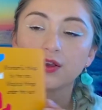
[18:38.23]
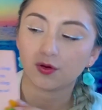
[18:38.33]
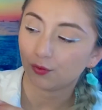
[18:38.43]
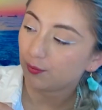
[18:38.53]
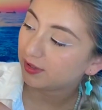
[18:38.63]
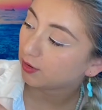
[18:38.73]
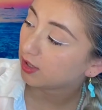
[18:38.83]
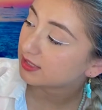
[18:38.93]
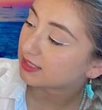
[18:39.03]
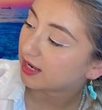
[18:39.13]
when we go
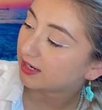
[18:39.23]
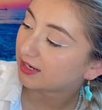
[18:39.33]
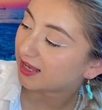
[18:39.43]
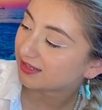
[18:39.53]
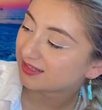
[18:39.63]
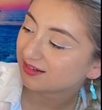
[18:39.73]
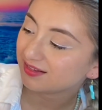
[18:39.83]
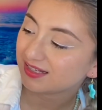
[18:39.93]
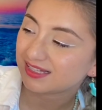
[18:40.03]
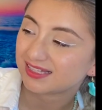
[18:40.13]
outside under
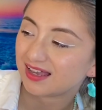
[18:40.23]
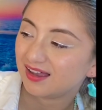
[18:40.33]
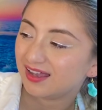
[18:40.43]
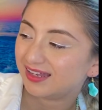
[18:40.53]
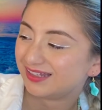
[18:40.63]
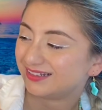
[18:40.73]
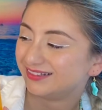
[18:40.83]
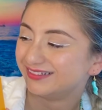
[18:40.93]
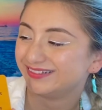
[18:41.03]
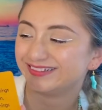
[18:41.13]
the sun.
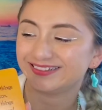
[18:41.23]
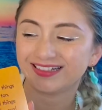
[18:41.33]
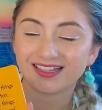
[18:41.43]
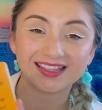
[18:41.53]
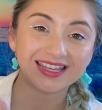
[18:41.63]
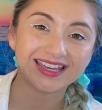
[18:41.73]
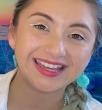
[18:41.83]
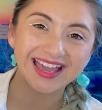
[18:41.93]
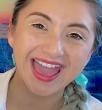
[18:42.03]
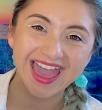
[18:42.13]
The
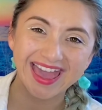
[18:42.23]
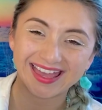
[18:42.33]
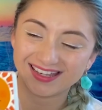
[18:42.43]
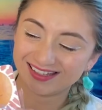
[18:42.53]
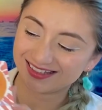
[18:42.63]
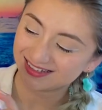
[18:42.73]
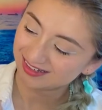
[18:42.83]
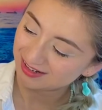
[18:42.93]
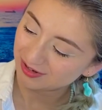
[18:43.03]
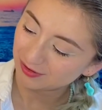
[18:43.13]
end.
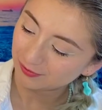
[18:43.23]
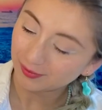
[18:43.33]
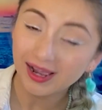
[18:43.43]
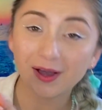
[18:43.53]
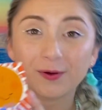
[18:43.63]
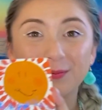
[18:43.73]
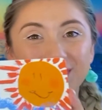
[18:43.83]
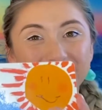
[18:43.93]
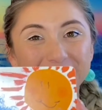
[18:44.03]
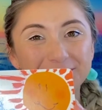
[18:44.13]
Wow,
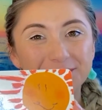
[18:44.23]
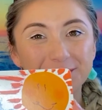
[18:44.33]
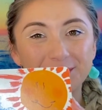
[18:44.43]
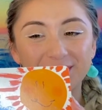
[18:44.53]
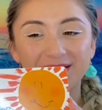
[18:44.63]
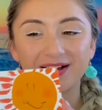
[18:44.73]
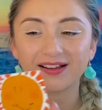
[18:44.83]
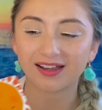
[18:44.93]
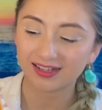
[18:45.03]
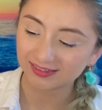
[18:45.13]
beautiful book.
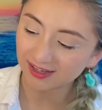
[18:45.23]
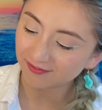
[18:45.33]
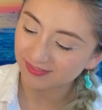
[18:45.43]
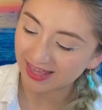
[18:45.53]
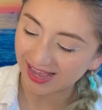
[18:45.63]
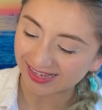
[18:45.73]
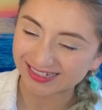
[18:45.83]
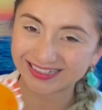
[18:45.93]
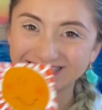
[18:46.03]
I love that.